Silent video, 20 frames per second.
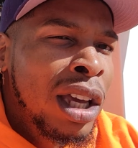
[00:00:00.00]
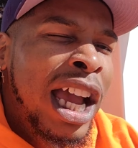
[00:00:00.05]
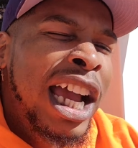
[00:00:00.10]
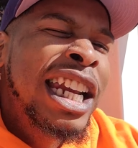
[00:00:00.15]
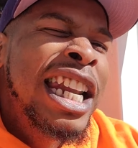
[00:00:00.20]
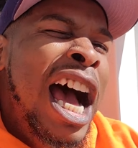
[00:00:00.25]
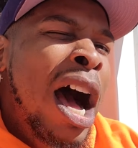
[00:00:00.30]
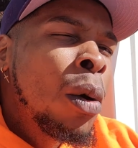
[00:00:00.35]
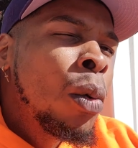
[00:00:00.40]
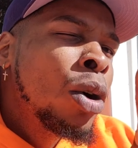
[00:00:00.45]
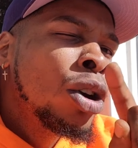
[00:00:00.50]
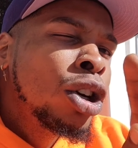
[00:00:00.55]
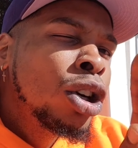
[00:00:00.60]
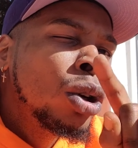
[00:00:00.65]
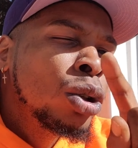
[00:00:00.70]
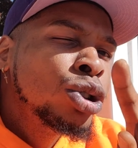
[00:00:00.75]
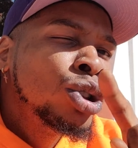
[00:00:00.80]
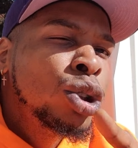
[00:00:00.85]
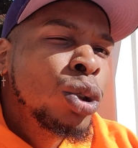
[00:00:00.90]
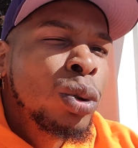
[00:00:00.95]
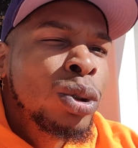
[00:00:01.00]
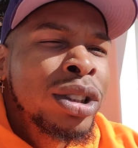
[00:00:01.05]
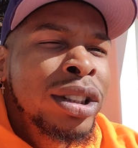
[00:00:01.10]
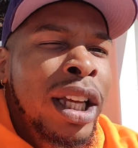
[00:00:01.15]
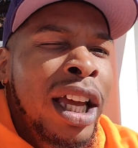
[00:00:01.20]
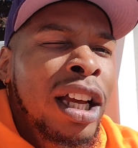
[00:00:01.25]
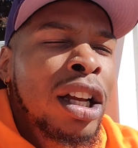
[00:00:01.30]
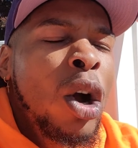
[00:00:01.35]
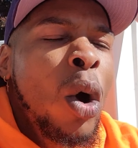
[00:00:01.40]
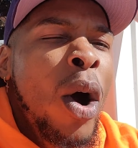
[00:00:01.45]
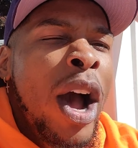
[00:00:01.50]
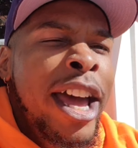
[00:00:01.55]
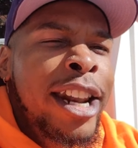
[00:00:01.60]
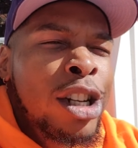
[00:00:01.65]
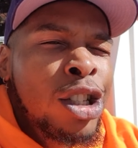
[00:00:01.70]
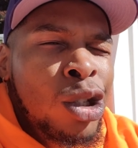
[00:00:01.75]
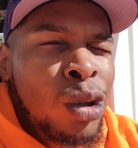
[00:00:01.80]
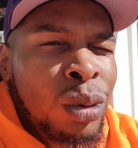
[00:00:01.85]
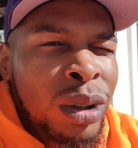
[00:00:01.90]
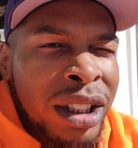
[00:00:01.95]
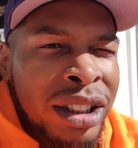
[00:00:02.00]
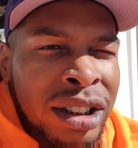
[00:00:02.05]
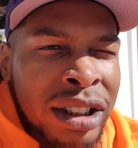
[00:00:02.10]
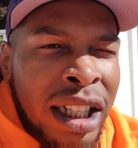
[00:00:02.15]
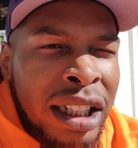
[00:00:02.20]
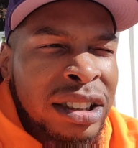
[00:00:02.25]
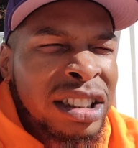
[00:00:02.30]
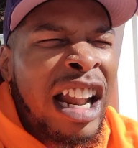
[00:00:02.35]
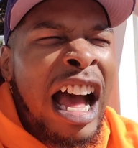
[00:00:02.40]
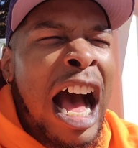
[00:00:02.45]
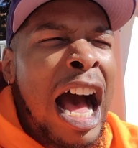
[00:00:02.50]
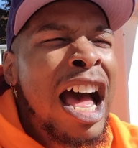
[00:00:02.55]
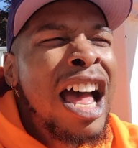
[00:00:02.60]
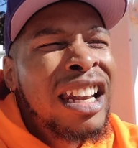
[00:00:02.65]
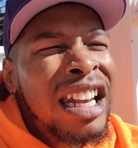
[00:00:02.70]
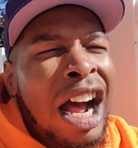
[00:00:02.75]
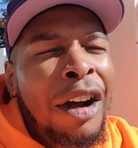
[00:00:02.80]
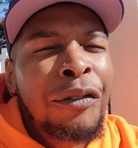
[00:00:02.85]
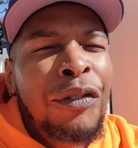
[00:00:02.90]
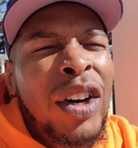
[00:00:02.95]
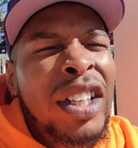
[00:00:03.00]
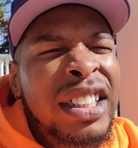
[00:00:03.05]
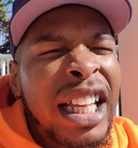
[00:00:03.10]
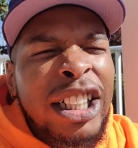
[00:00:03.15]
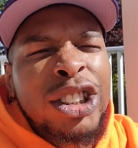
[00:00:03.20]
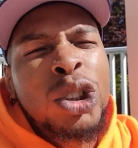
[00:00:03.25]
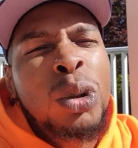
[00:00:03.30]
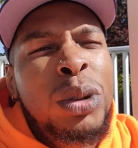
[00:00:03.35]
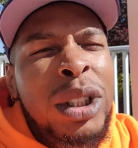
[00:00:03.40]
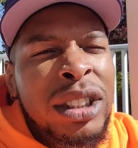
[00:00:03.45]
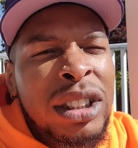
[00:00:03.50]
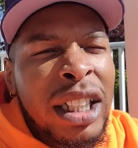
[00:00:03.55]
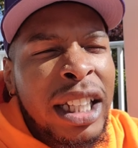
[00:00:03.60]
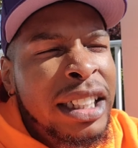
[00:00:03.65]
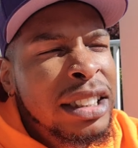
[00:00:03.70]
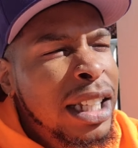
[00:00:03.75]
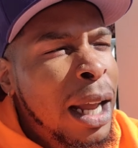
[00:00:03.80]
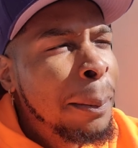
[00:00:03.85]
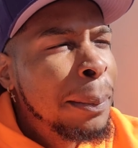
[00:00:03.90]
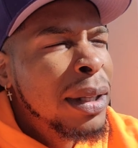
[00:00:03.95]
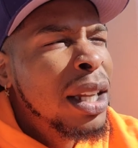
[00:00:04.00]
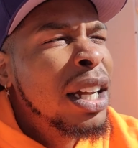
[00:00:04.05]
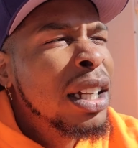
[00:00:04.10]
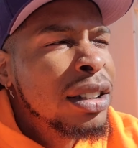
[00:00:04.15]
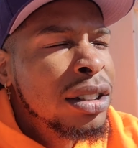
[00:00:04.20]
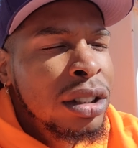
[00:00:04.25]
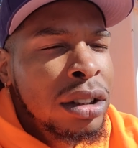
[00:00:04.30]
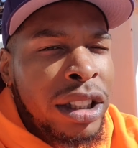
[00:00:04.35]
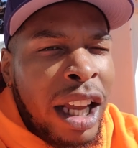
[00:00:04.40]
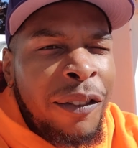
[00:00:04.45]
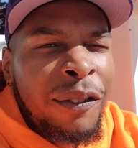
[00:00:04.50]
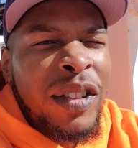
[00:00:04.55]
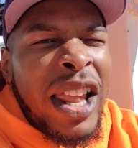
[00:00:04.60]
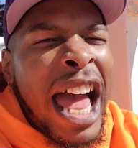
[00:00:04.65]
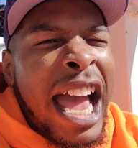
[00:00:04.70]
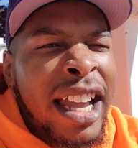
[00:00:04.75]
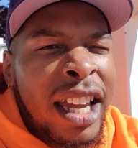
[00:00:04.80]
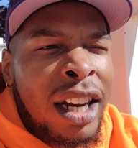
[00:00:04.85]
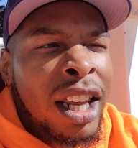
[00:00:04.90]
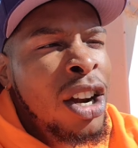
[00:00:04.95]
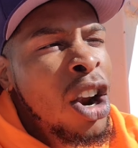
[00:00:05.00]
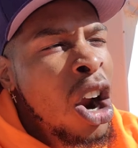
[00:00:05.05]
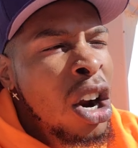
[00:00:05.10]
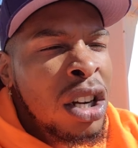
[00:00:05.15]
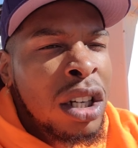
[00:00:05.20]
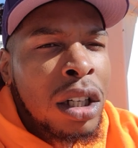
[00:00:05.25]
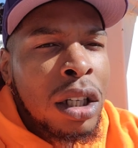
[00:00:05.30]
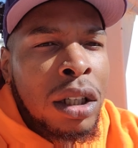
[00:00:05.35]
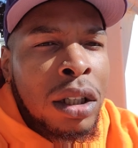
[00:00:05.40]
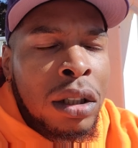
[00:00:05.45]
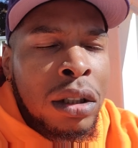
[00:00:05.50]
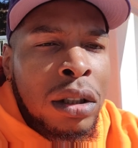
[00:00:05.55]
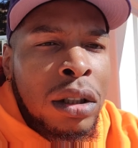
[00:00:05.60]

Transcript: And now one of those dudes said, go ahead and shoot these niggas. Nah, fuck that. Shoot these niggas. They Bloods. They flagging in our hood.